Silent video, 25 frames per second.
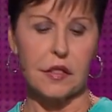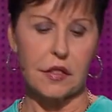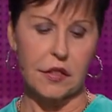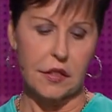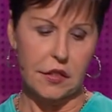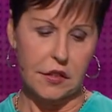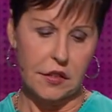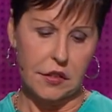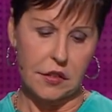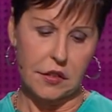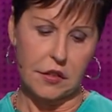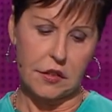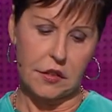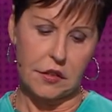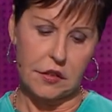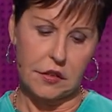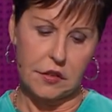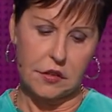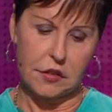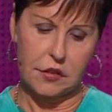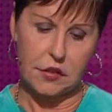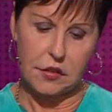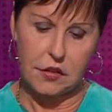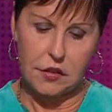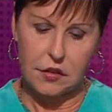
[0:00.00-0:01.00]

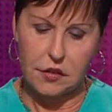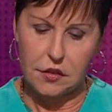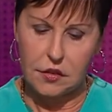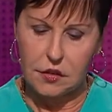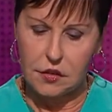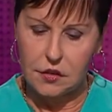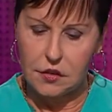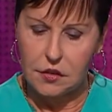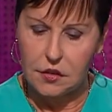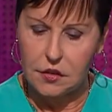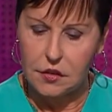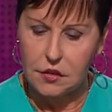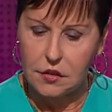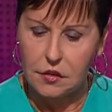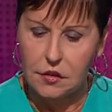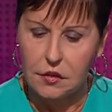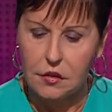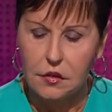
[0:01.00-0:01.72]
(no one is talking)